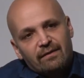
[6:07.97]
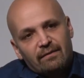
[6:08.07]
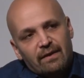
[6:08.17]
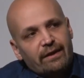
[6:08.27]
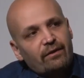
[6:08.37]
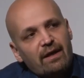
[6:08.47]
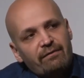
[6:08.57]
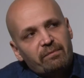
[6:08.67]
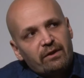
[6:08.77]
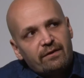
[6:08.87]
Uh, you have
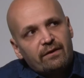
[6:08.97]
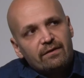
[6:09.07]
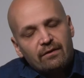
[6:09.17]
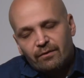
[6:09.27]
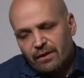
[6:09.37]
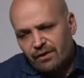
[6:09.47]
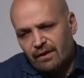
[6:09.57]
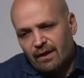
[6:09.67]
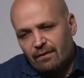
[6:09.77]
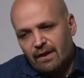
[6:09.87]
a political situation now